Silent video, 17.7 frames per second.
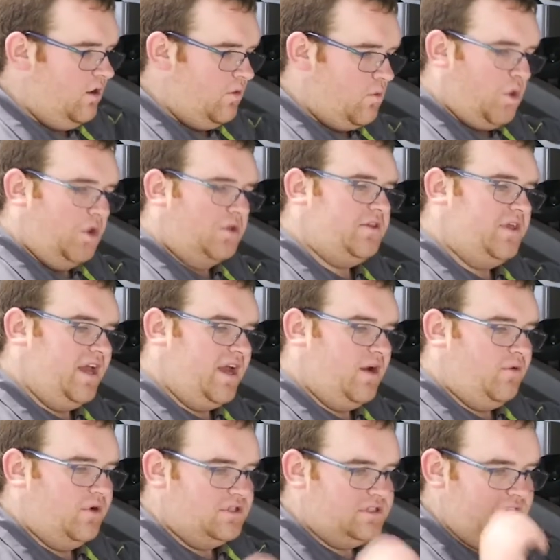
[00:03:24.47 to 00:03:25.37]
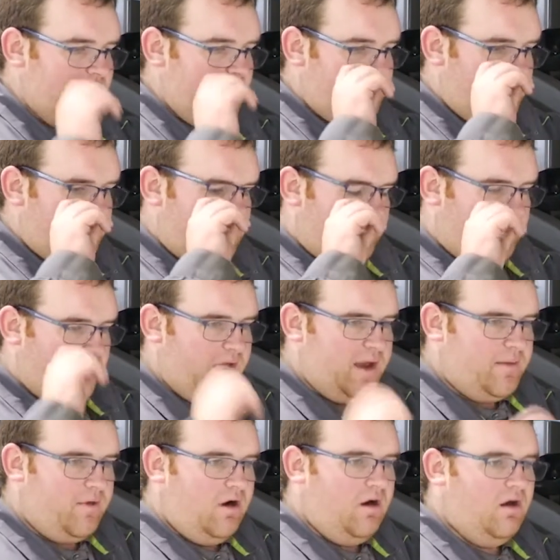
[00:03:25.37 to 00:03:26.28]
One thing I would say about the
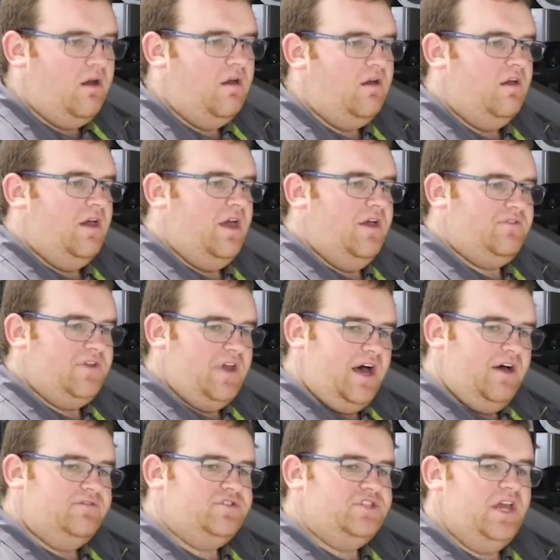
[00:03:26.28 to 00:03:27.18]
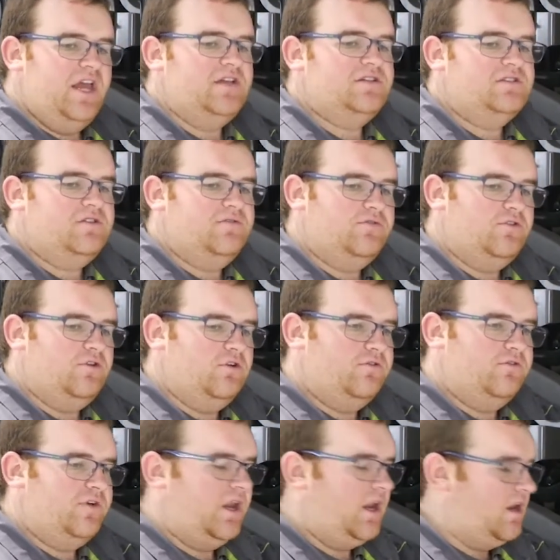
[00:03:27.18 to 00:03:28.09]
primer, if you have changed the fuel
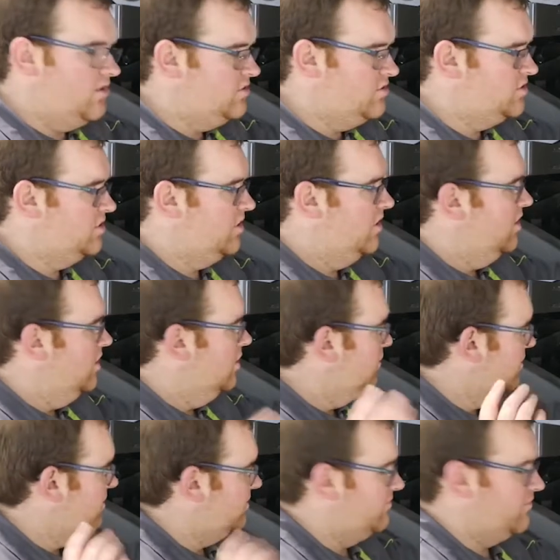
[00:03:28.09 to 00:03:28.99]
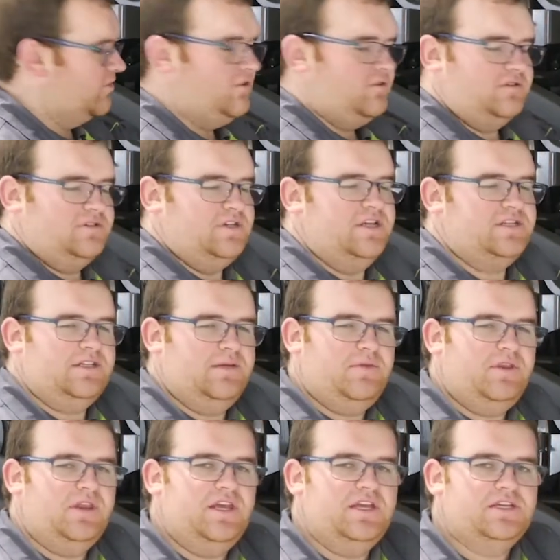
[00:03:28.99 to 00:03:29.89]
filters with the fuel system
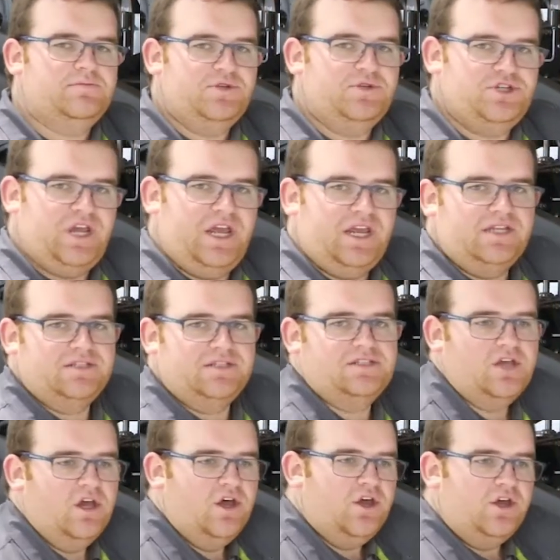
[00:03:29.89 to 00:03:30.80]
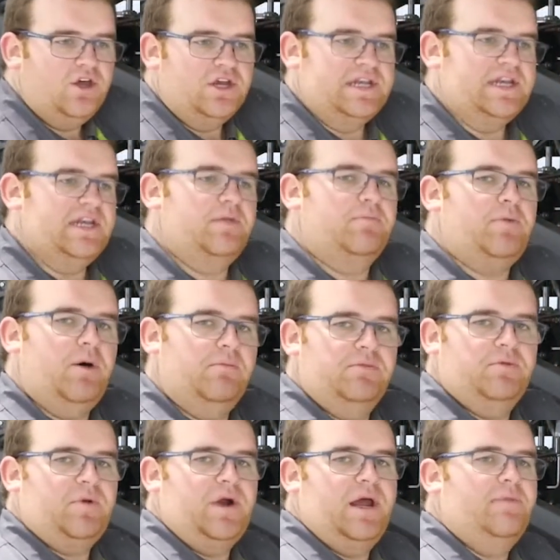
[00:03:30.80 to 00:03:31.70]
in these machines, you need to pump
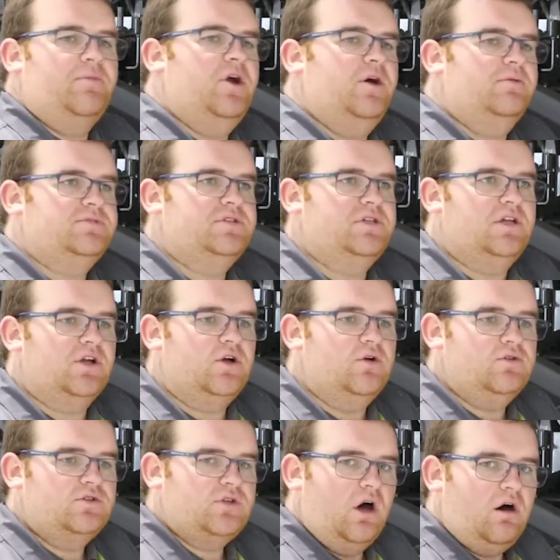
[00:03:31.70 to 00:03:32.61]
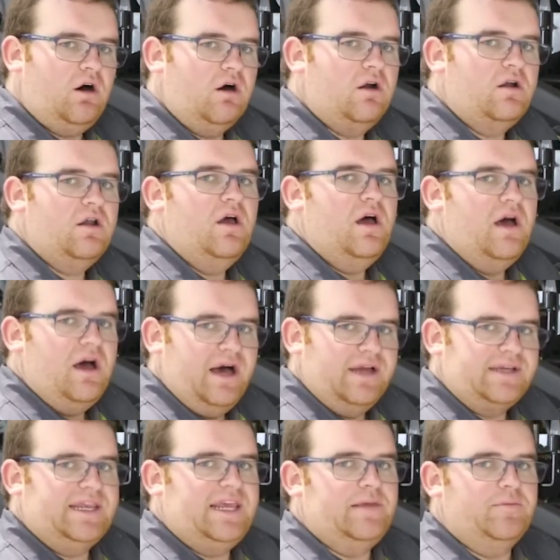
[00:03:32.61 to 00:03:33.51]
the primer up till it goes hard
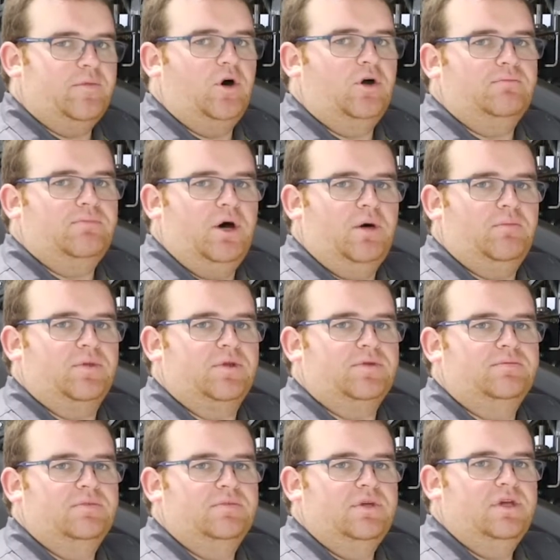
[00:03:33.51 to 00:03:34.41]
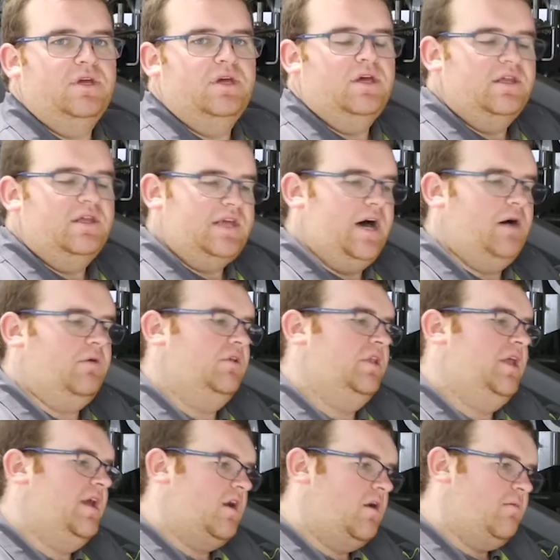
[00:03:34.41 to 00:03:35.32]
and keep on pumping. That will
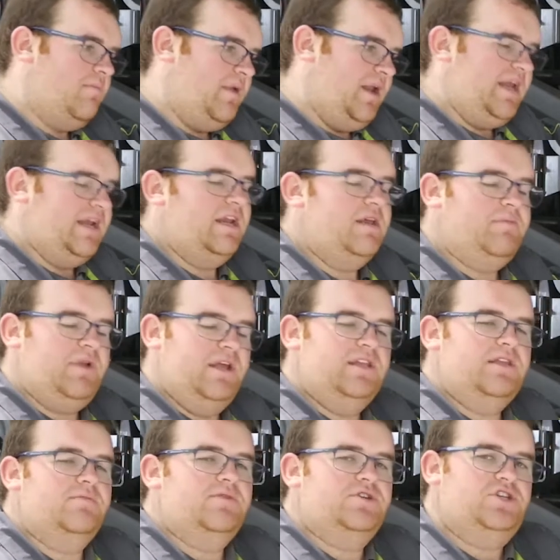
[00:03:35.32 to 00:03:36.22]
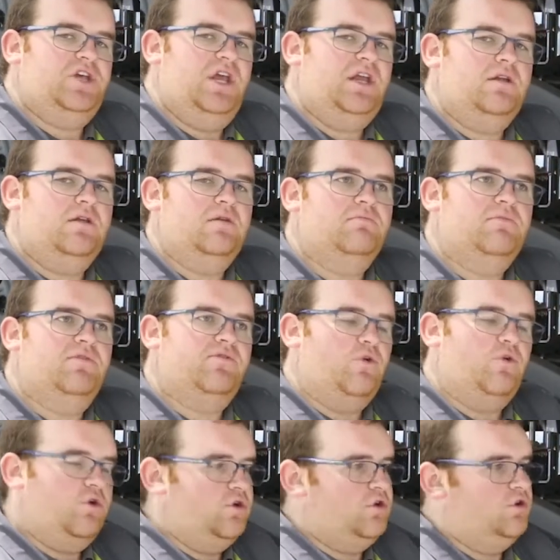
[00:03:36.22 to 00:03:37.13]
then completely bleed the machine
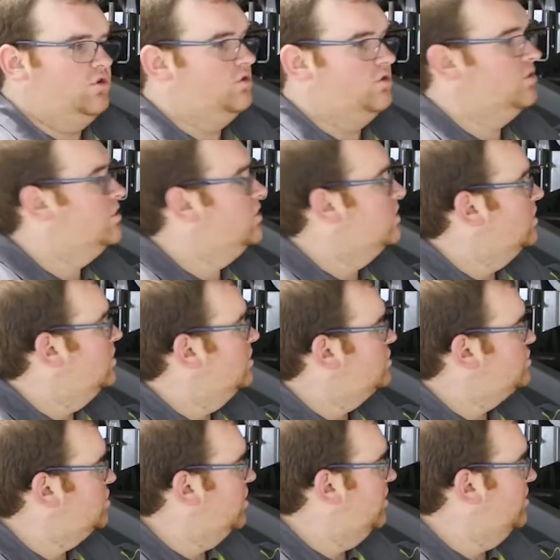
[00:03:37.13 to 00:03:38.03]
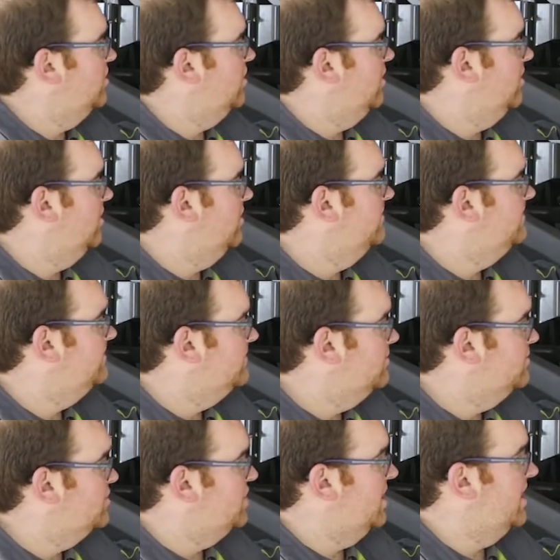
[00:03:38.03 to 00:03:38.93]
before you start turning
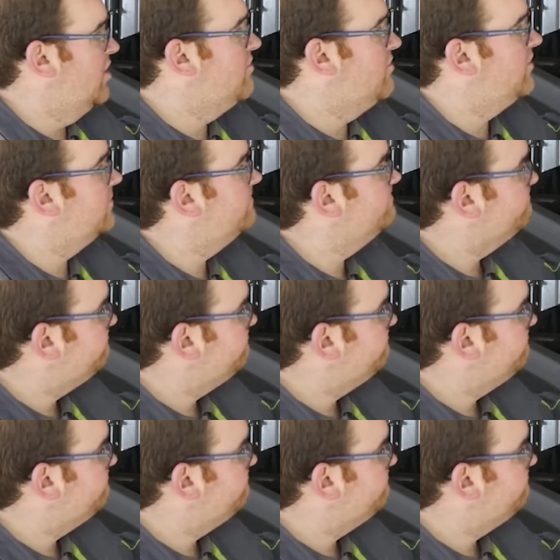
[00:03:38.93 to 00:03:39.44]
the machine over.